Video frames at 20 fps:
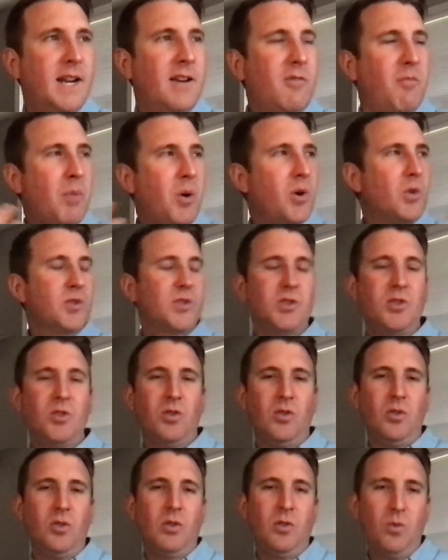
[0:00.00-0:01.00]
of
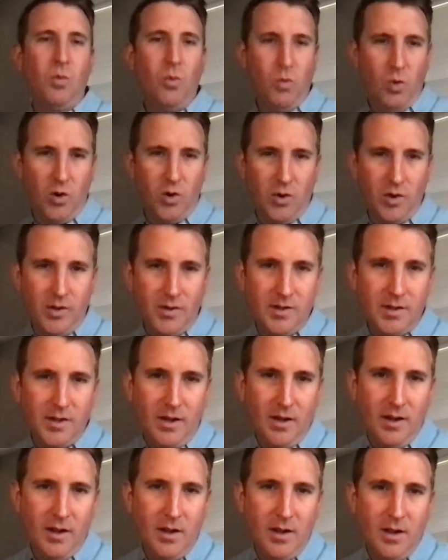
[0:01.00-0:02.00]
personal world,
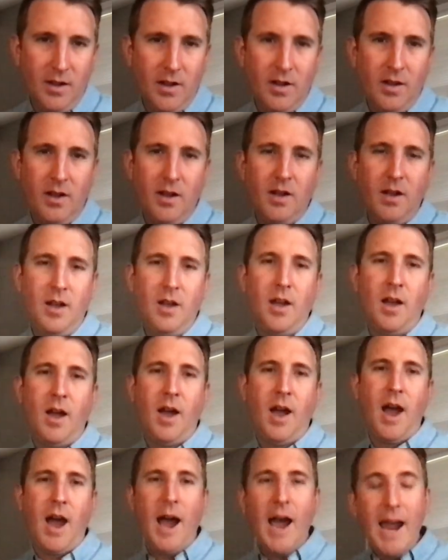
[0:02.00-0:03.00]

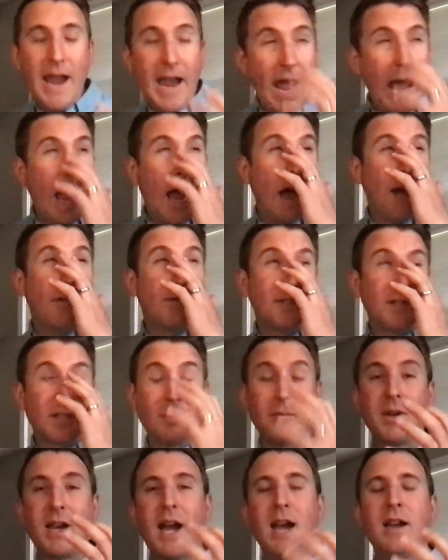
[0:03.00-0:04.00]
I have
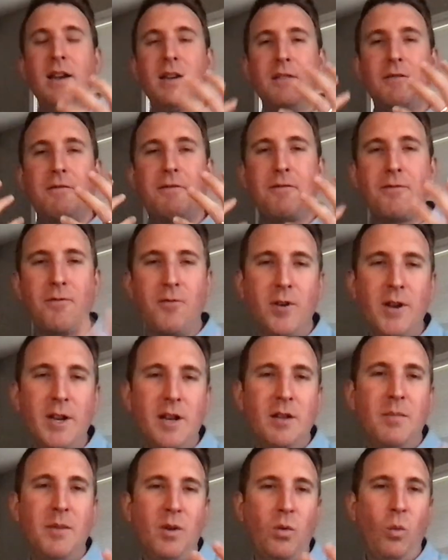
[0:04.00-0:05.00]
some kind of
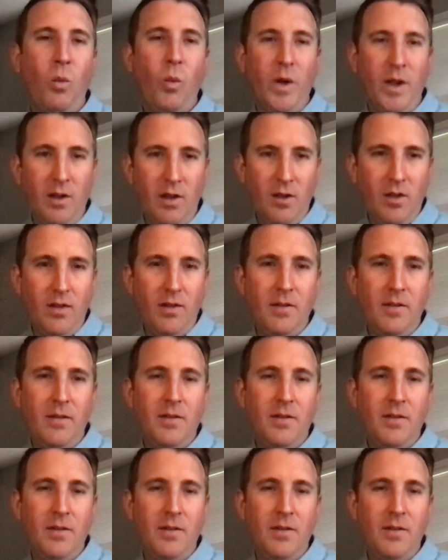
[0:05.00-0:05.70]
freedom and will.